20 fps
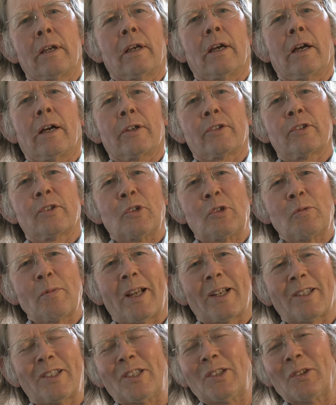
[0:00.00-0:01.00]
arts and
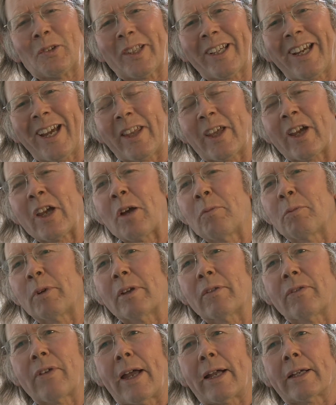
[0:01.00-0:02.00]
humanities altogether. But
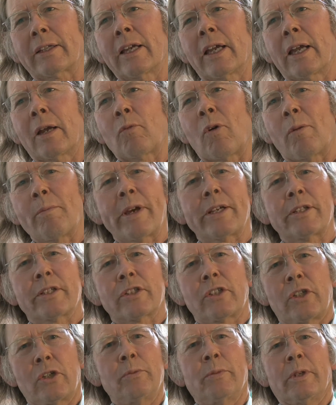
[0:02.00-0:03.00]
in fact, what makes
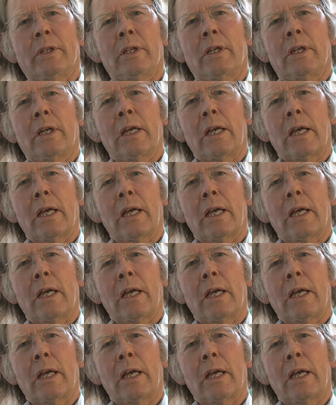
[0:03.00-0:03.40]
us human